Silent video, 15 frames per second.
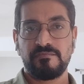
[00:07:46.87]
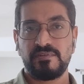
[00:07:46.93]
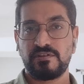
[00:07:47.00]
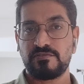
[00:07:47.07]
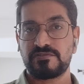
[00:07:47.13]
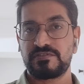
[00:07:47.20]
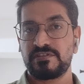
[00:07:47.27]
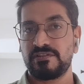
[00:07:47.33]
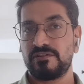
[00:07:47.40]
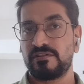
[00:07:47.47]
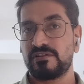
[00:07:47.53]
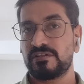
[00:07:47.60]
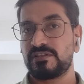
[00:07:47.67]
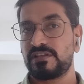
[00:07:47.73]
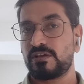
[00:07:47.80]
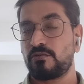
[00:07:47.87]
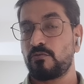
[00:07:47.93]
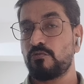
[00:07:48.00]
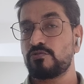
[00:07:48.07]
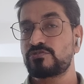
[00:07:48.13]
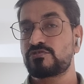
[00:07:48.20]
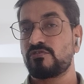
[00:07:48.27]
Because here the
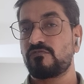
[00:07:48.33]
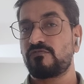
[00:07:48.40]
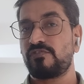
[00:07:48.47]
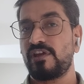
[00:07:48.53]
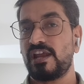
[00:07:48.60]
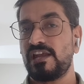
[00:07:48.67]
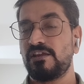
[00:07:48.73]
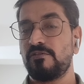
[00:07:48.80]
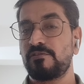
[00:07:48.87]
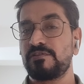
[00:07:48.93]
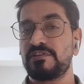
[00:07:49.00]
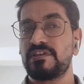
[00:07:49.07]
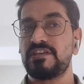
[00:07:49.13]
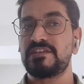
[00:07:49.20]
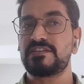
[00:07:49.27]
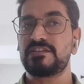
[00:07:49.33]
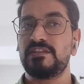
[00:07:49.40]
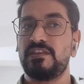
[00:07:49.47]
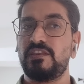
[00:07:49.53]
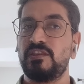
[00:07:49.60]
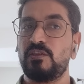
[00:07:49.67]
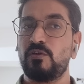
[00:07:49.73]
cost of failure is
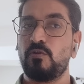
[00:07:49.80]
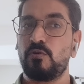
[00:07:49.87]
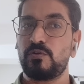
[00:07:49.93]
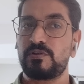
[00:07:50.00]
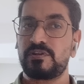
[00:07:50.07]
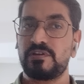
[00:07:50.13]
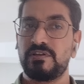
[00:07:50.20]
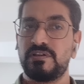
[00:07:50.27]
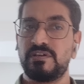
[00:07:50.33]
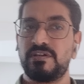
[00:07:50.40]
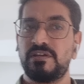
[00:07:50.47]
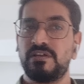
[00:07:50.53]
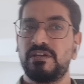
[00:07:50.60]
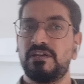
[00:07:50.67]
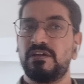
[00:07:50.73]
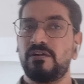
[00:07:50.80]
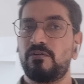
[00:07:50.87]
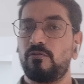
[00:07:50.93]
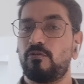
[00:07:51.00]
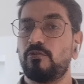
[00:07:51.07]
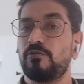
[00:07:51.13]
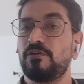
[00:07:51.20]
not
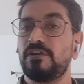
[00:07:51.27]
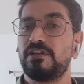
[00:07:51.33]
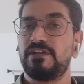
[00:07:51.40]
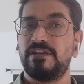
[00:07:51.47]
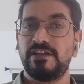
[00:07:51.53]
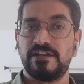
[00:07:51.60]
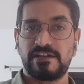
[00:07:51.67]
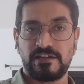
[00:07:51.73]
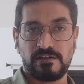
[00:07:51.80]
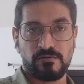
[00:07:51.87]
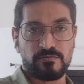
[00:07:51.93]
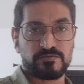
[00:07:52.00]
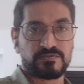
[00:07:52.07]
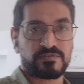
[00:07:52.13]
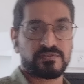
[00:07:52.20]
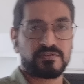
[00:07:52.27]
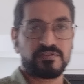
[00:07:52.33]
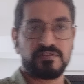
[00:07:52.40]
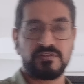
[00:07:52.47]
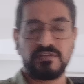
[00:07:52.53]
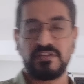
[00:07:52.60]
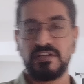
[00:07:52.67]
only data loss,
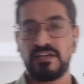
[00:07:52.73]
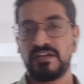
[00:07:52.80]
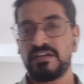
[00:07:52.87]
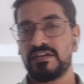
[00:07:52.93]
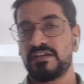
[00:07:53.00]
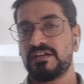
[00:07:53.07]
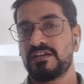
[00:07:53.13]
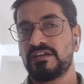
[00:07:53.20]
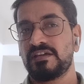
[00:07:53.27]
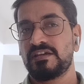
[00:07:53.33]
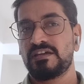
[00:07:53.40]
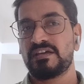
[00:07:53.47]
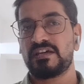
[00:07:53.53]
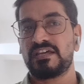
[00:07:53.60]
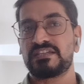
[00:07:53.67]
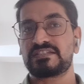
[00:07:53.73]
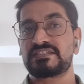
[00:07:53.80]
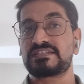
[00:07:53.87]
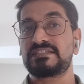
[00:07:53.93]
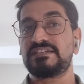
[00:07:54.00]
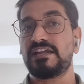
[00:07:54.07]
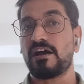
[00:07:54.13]

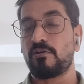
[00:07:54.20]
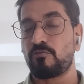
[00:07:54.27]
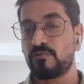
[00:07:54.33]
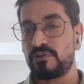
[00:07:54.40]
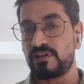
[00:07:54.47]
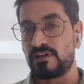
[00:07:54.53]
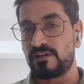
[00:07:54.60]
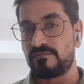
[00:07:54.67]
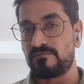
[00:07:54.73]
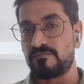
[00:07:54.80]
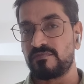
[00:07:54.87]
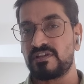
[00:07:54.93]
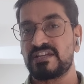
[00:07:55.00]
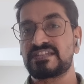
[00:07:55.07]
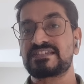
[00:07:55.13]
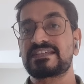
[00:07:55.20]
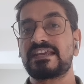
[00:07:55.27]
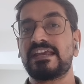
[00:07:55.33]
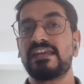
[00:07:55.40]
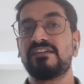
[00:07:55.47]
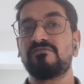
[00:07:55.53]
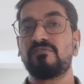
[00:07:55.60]
it's downtime, it's
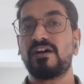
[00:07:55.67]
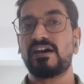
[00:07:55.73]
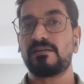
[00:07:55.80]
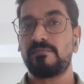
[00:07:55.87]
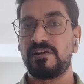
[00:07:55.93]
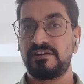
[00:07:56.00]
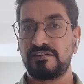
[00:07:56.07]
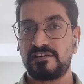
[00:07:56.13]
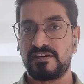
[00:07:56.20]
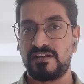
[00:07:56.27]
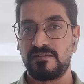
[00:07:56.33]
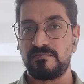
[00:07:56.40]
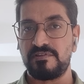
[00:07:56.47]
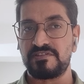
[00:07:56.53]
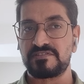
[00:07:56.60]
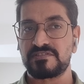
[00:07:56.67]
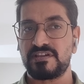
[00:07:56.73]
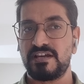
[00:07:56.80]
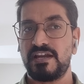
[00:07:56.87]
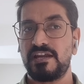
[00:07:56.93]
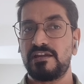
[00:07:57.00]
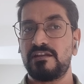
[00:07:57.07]
environmental damage
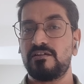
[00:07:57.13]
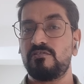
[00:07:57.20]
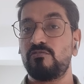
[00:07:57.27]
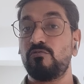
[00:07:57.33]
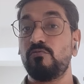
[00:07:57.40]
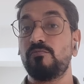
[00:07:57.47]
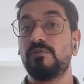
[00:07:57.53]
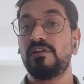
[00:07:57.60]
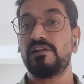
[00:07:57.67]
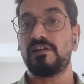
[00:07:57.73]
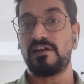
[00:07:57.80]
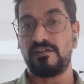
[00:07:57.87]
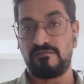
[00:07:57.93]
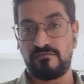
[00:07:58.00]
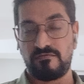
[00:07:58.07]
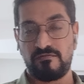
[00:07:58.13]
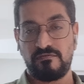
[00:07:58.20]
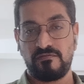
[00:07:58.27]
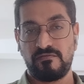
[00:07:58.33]
and human life.